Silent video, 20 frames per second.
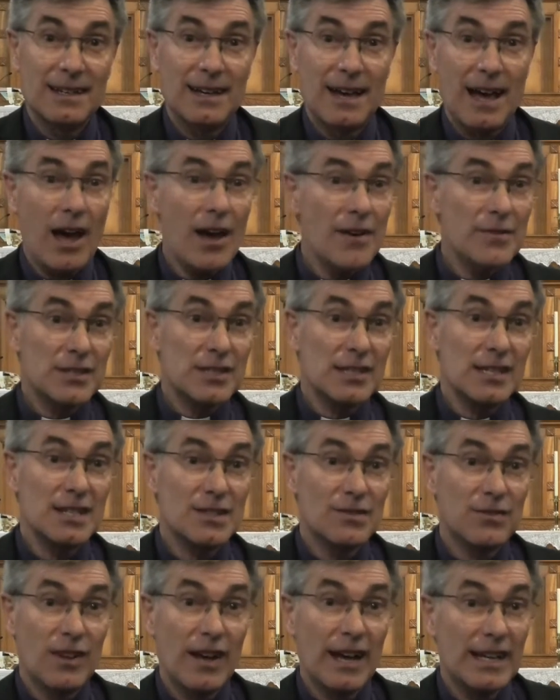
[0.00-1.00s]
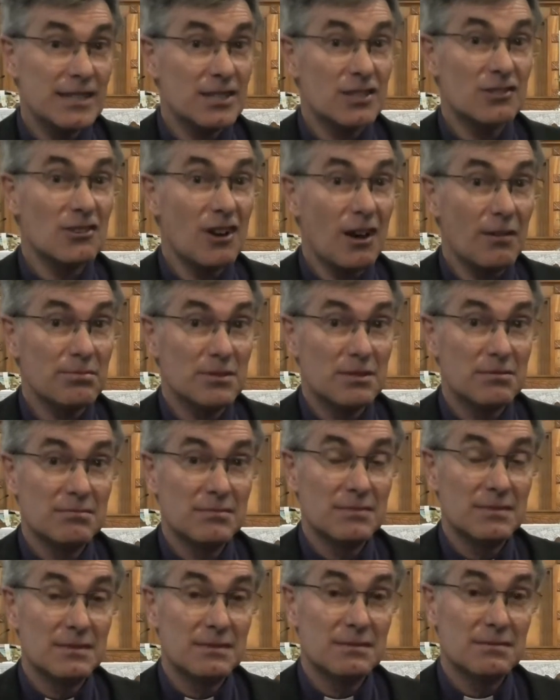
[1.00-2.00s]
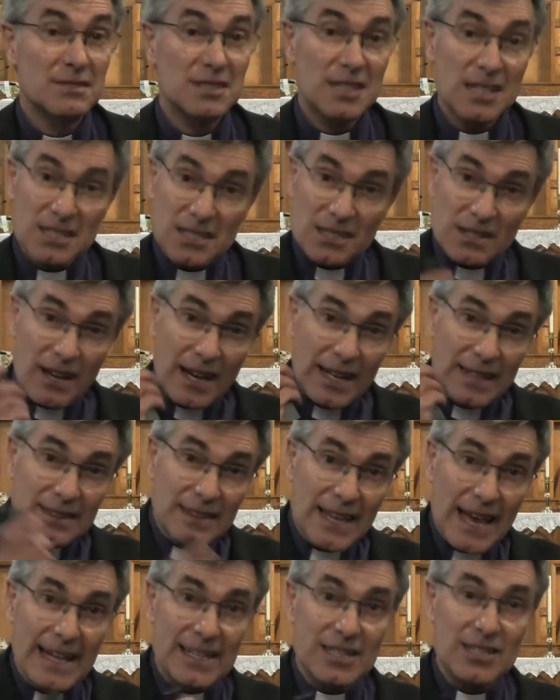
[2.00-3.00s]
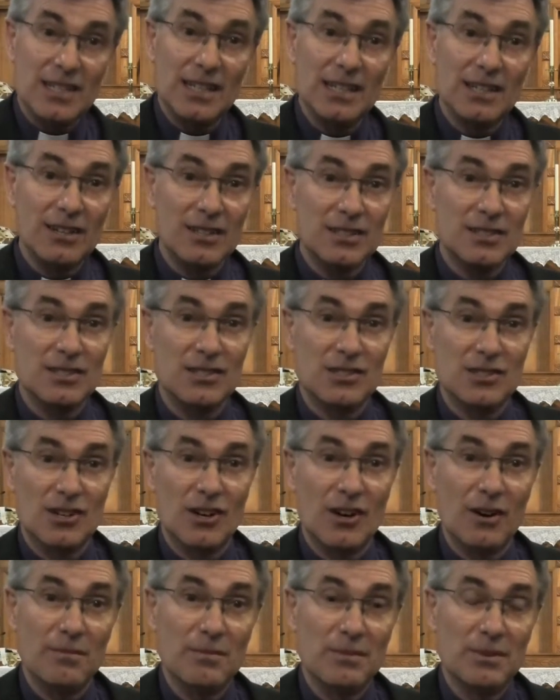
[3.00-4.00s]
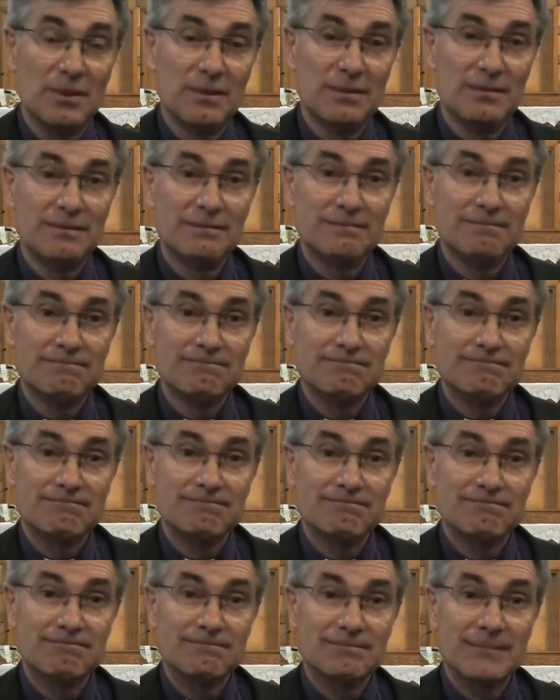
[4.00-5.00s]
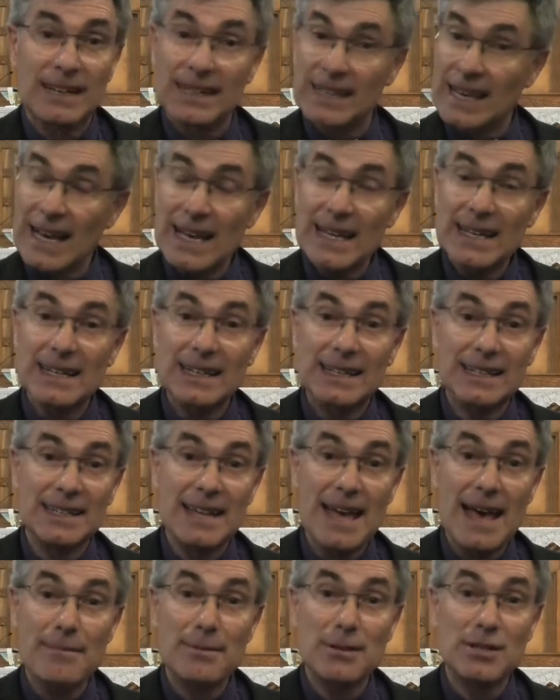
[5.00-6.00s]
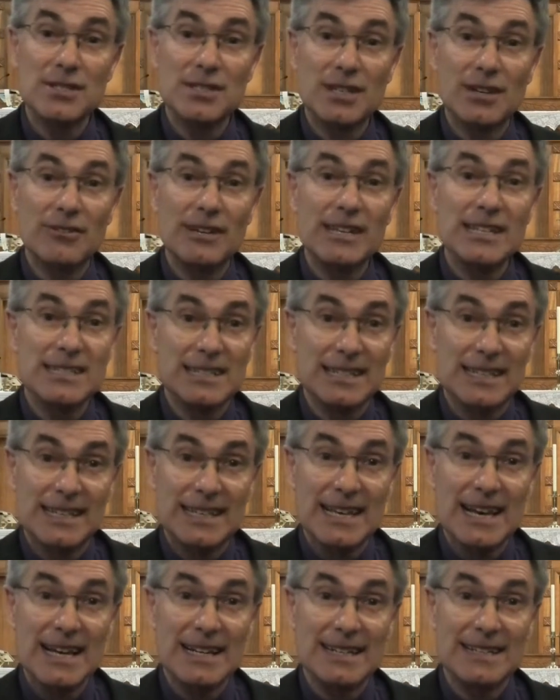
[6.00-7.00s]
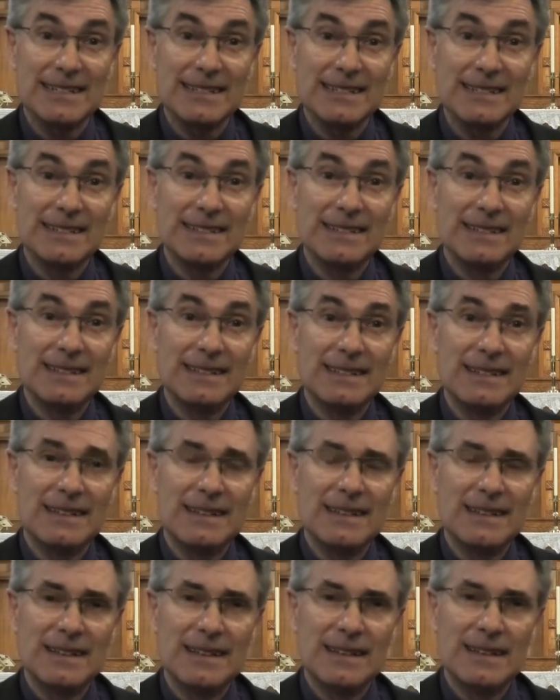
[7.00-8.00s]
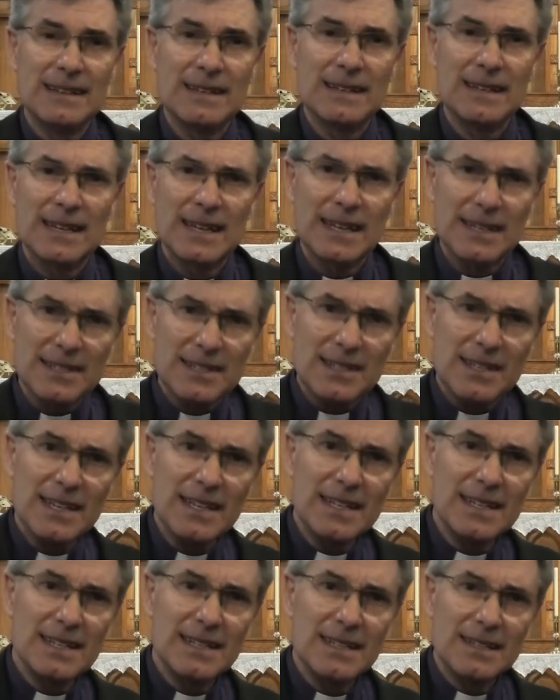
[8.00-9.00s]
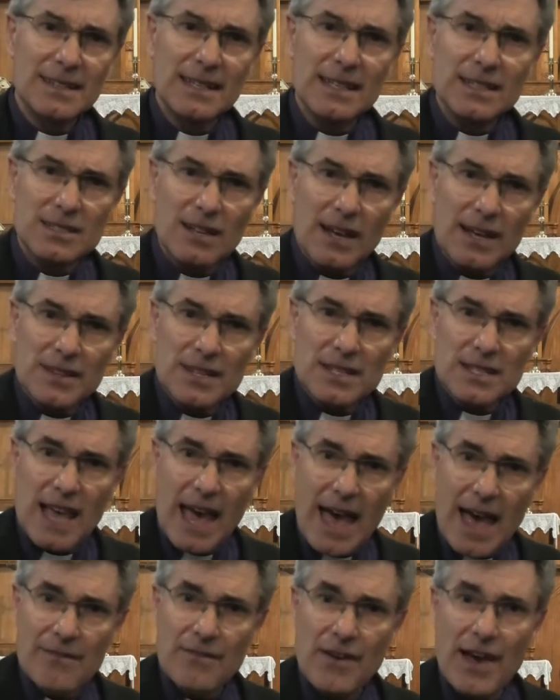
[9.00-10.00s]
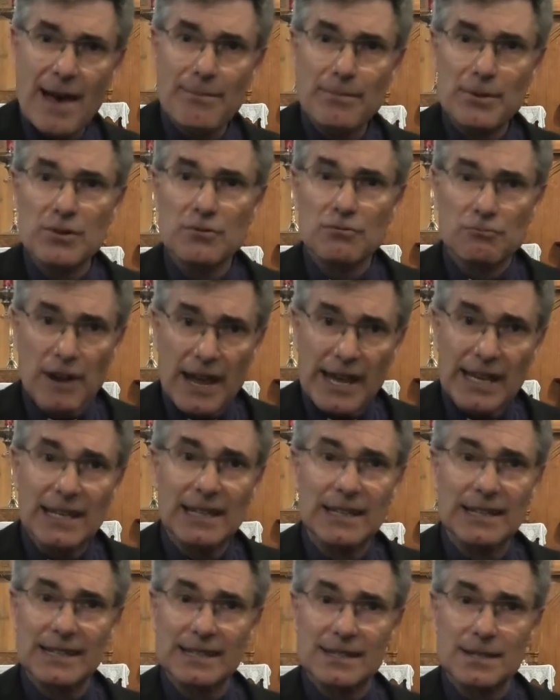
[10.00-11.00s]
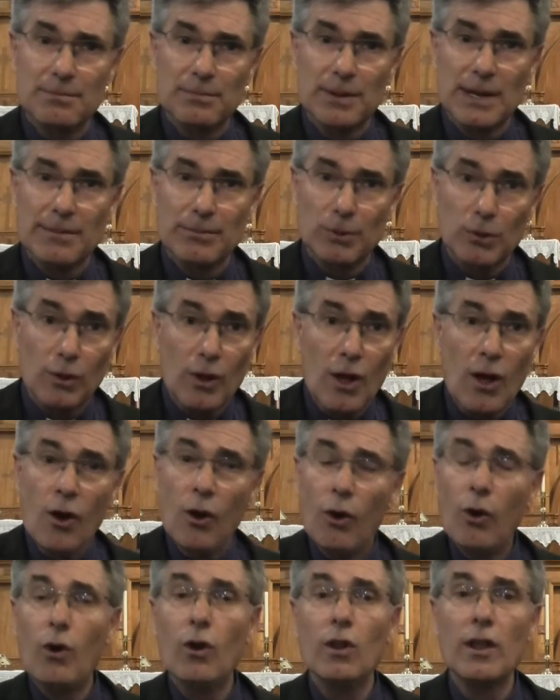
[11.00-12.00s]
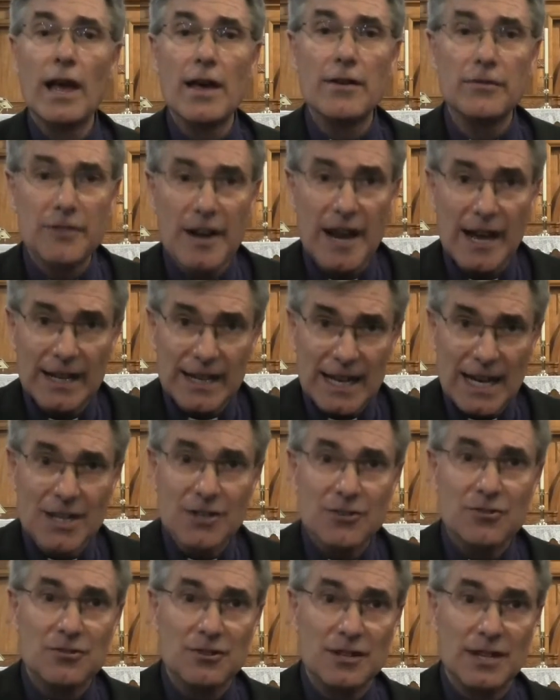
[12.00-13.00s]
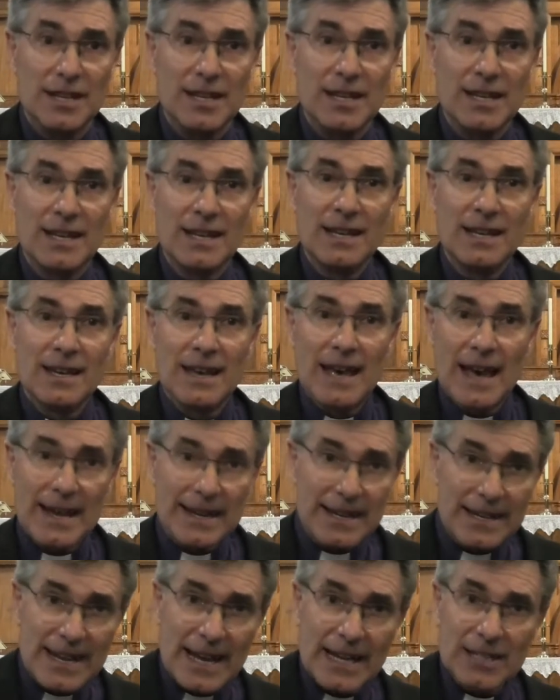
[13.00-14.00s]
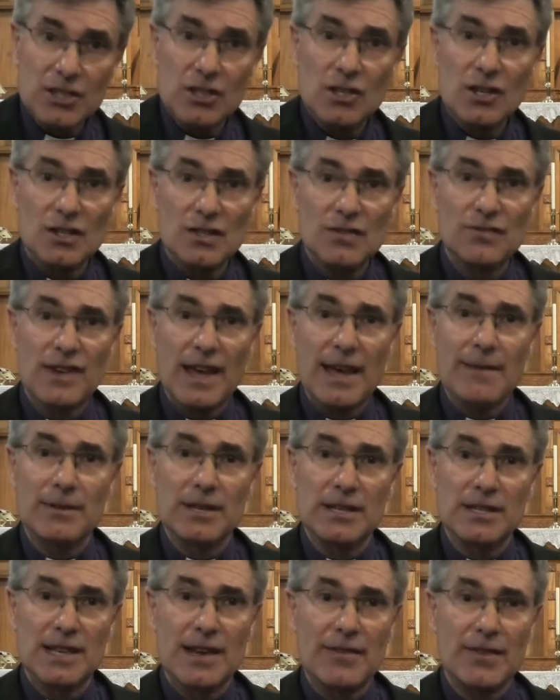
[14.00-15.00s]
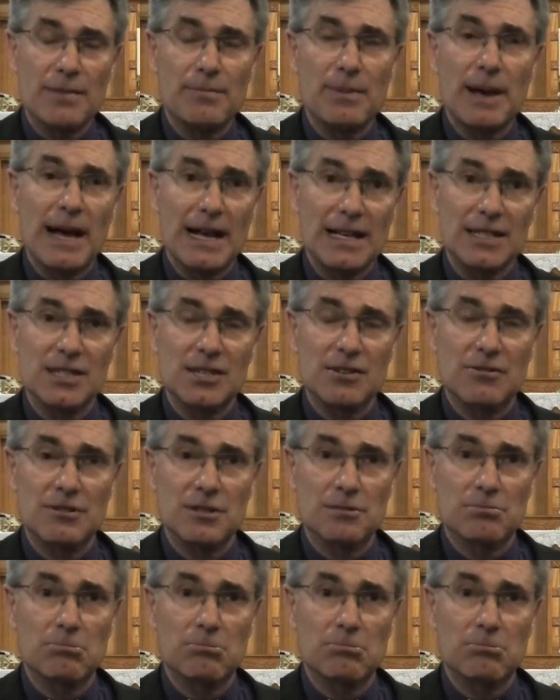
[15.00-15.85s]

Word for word: Overseas flights stopped. Just like that, she lost her job. Again, it can happen so easily, can't it? Indeed, things like this have happened regularly to people all over our country and in our church families over the past year as